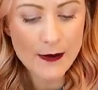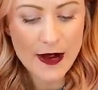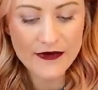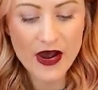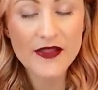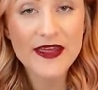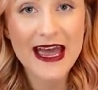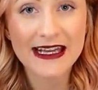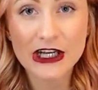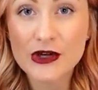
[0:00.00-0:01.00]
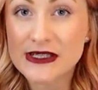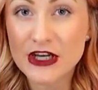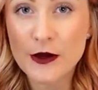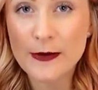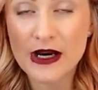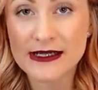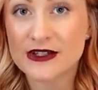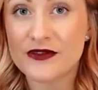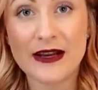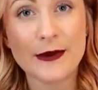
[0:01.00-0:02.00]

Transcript: However, they had loads in Home Bargains already,